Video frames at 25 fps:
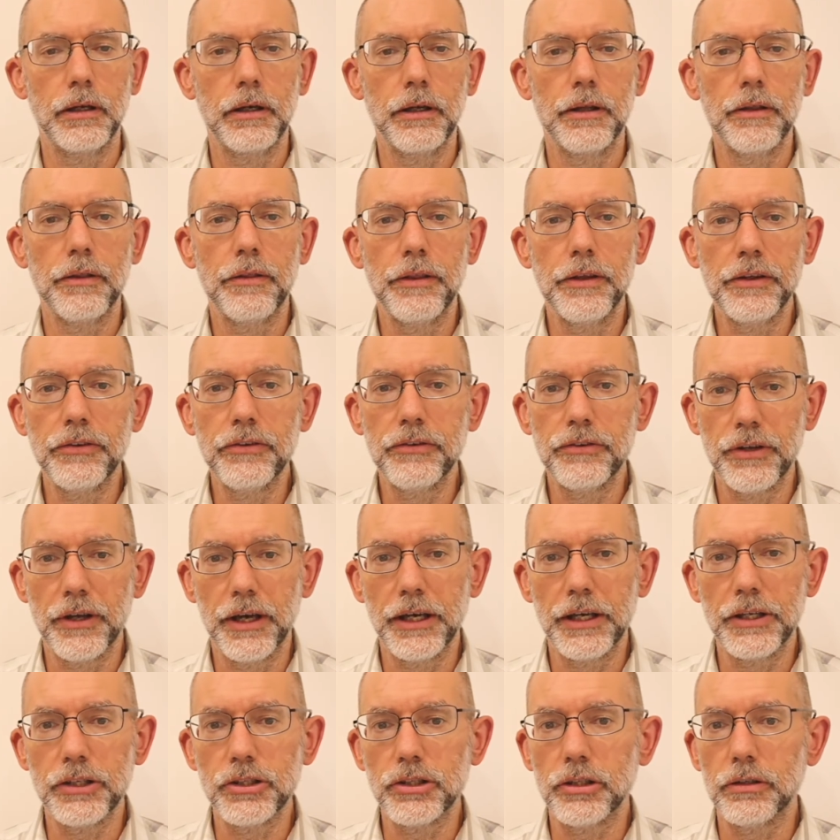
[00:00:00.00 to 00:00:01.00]
This
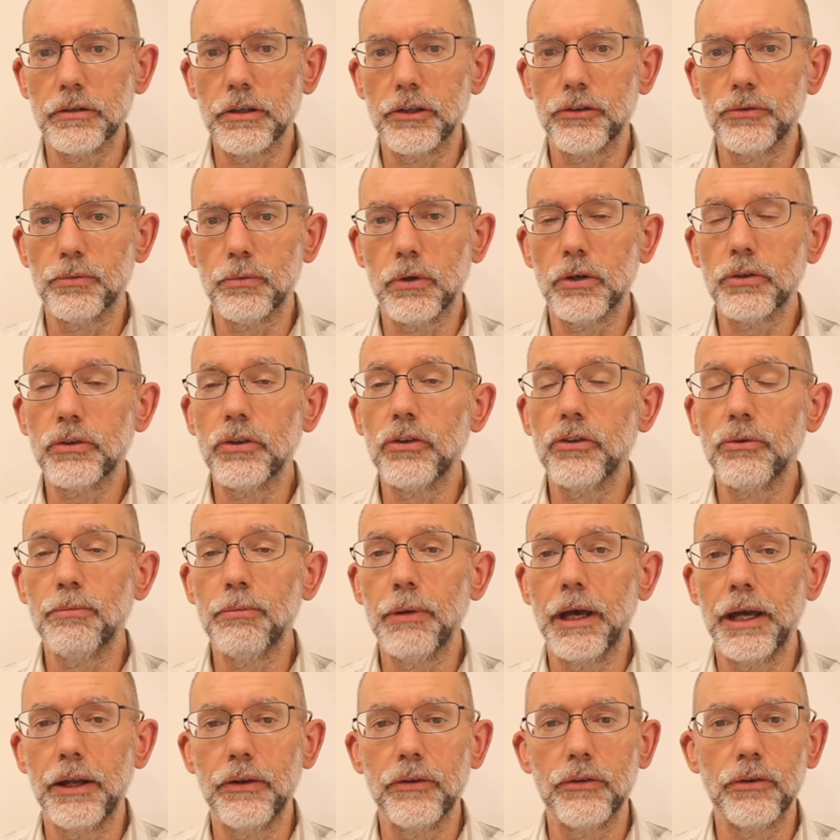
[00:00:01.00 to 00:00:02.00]
danger is what is
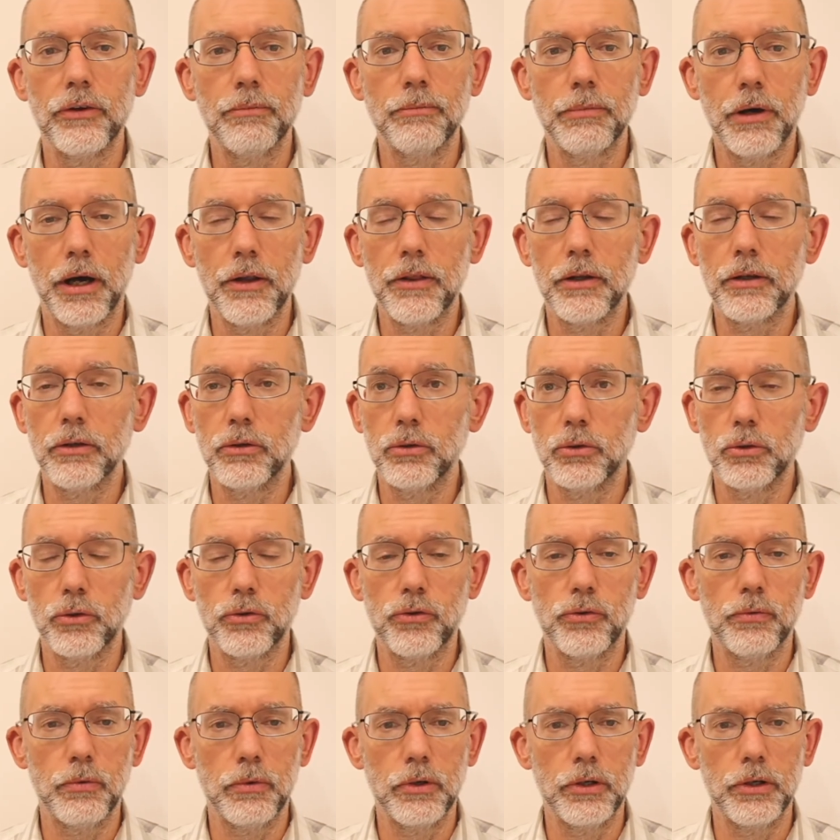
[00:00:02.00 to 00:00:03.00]
meant by the Lord's
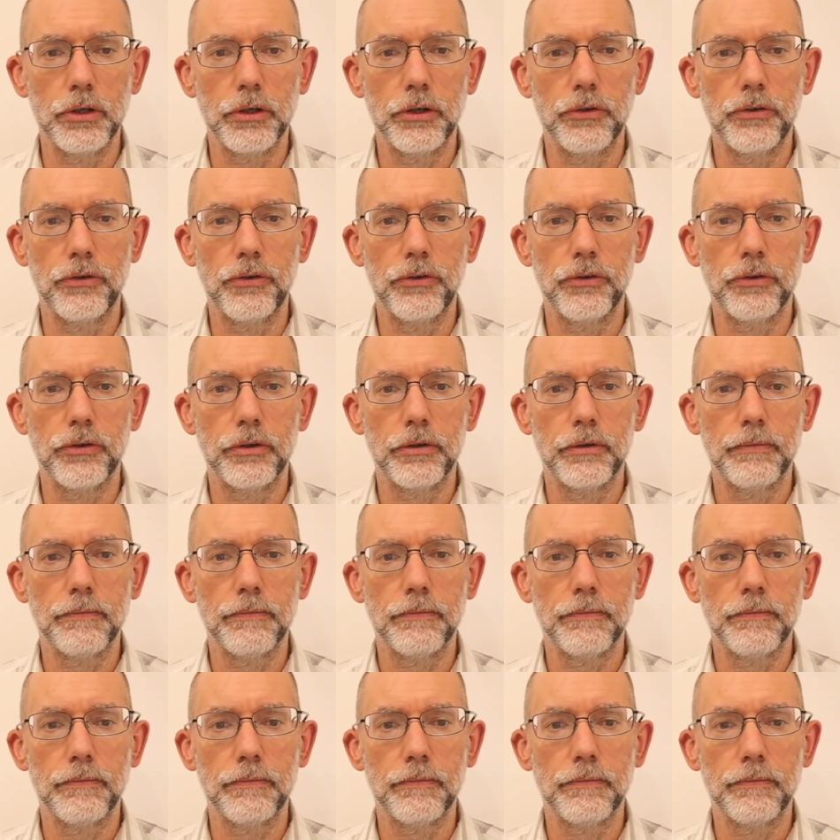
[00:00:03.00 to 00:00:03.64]
words.